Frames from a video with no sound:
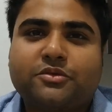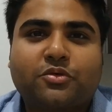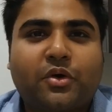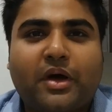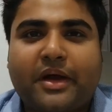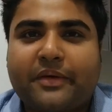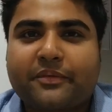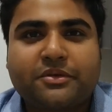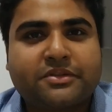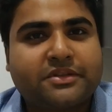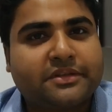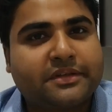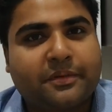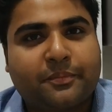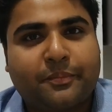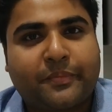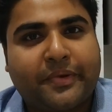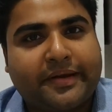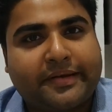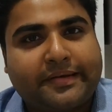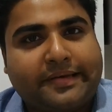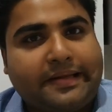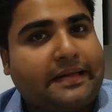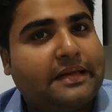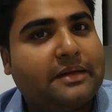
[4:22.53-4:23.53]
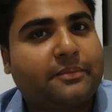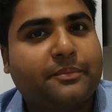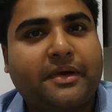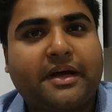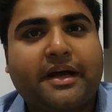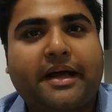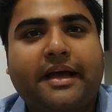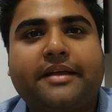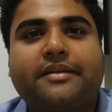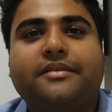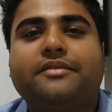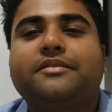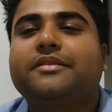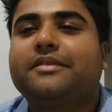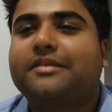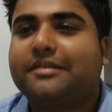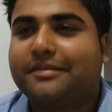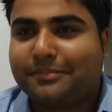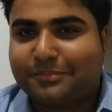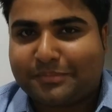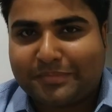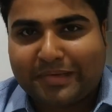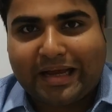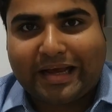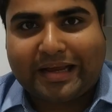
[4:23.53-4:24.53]
And so I was in a big dilemma, and
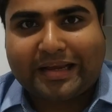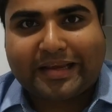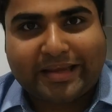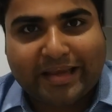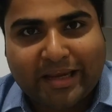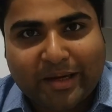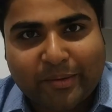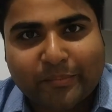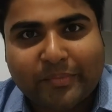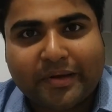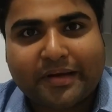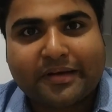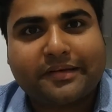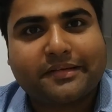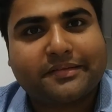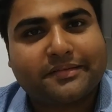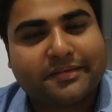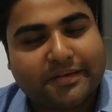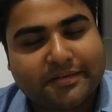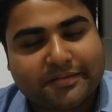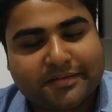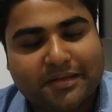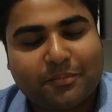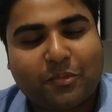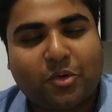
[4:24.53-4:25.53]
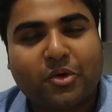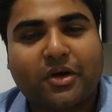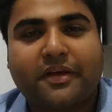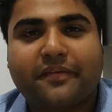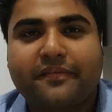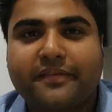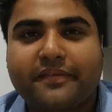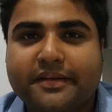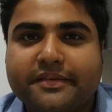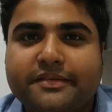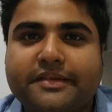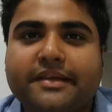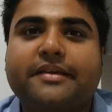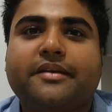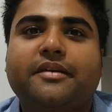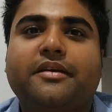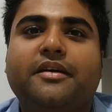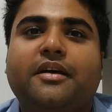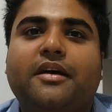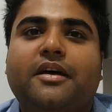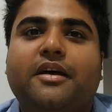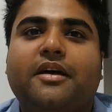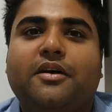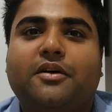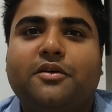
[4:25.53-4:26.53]
I came and discussed about everything
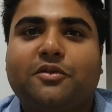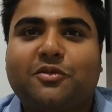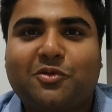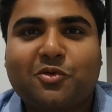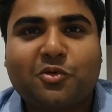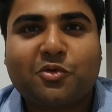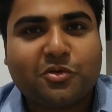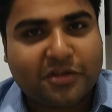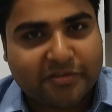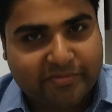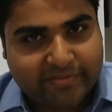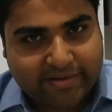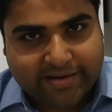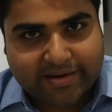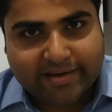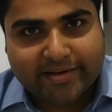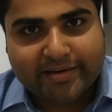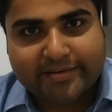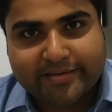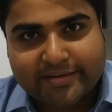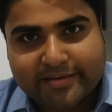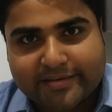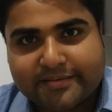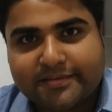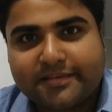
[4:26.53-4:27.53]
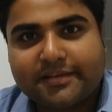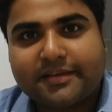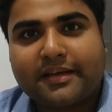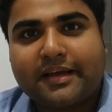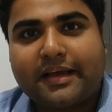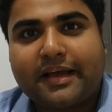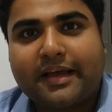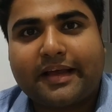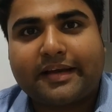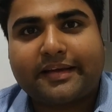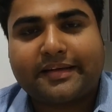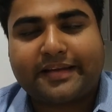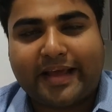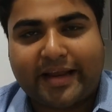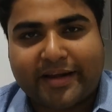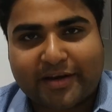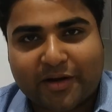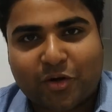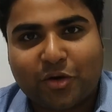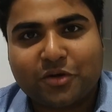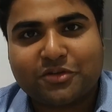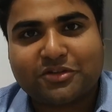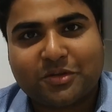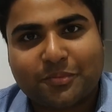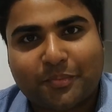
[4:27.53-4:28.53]
to the faculties at
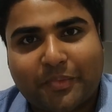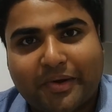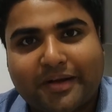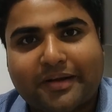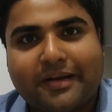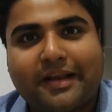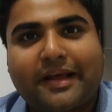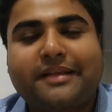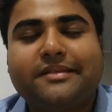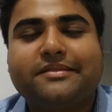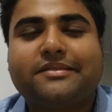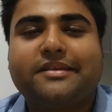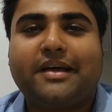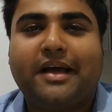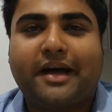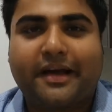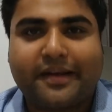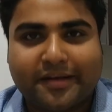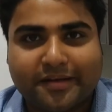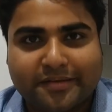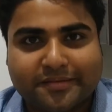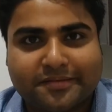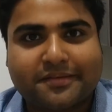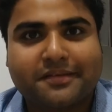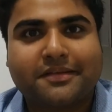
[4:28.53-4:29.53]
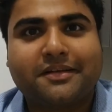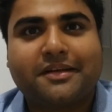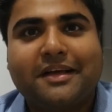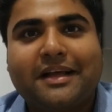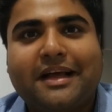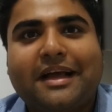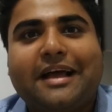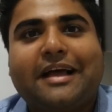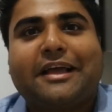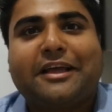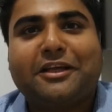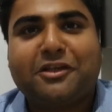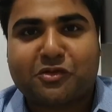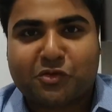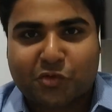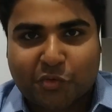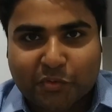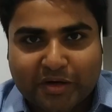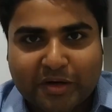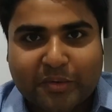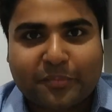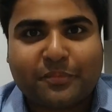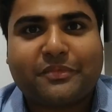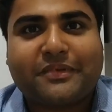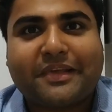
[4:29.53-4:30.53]
CL-LST Patna and Singhania sir. He
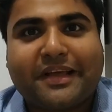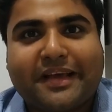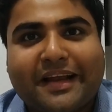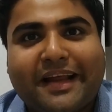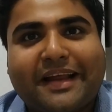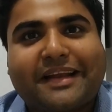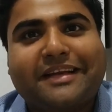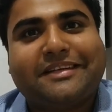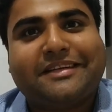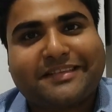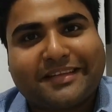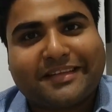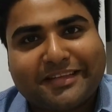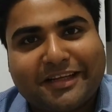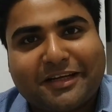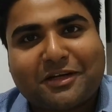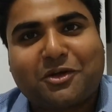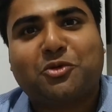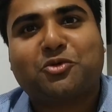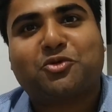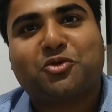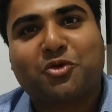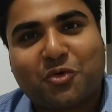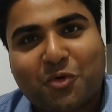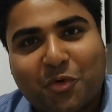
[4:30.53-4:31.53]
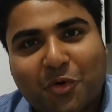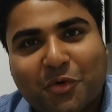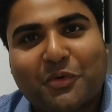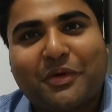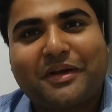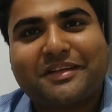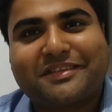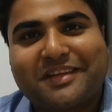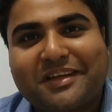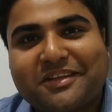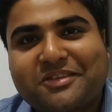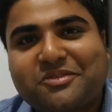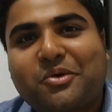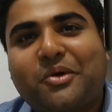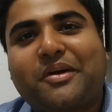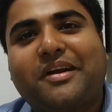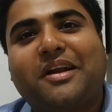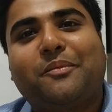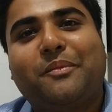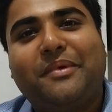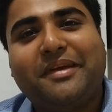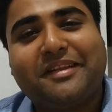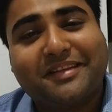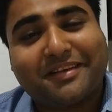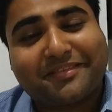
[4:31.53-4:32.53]
stood up there and he said that you should go to SLS
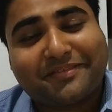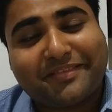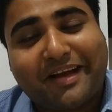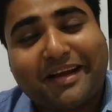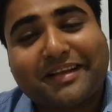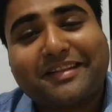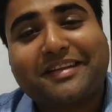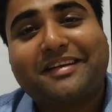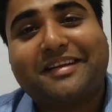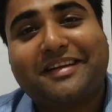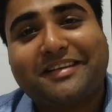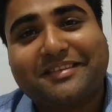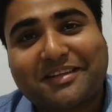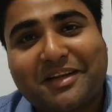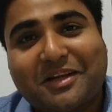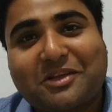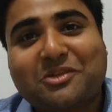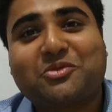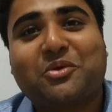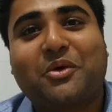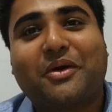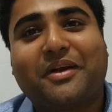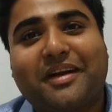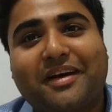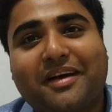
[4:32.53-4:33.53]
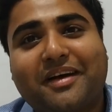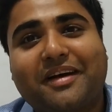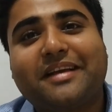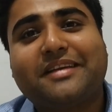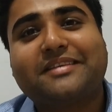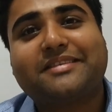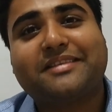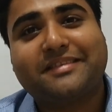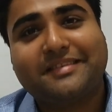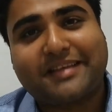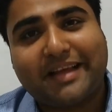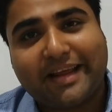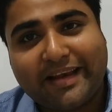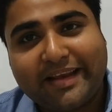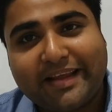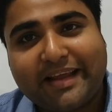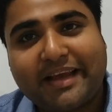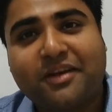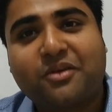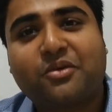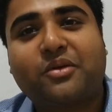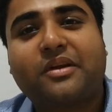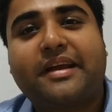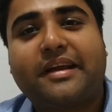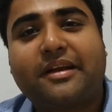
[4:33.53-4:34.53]
Noida, being the fact that SLS Noida is in Delhi
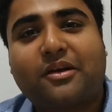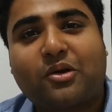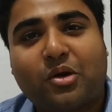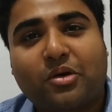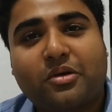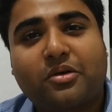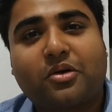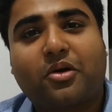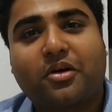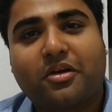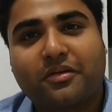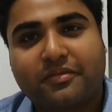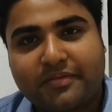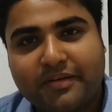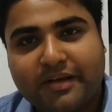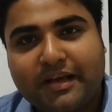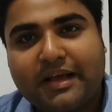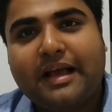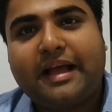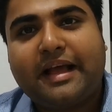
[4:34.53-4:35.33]
and you'll get a lot of